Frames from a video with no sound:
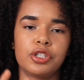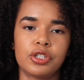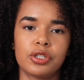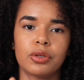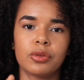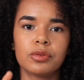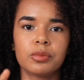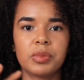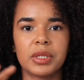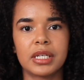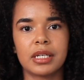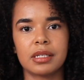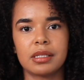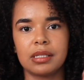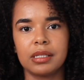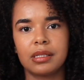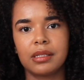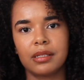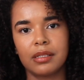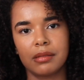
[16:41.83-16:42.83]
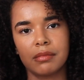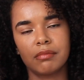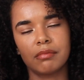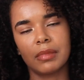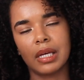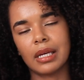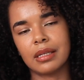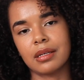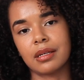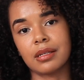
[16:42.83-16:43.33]
zone because
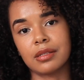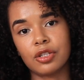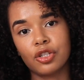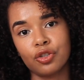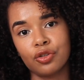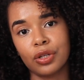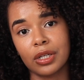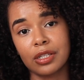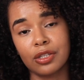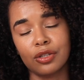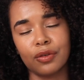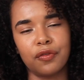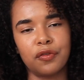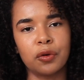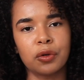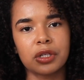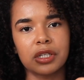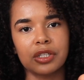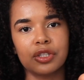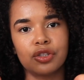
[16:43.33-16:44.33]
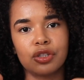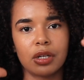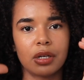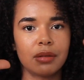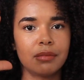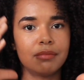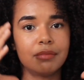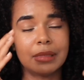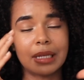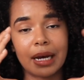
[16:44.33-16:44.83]
it constricts the focus to
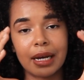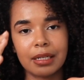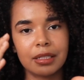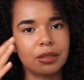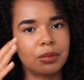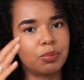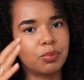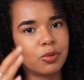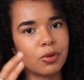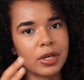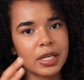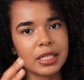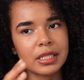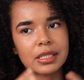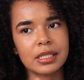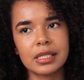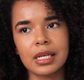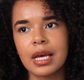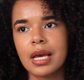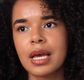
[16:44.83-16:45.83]
9 points.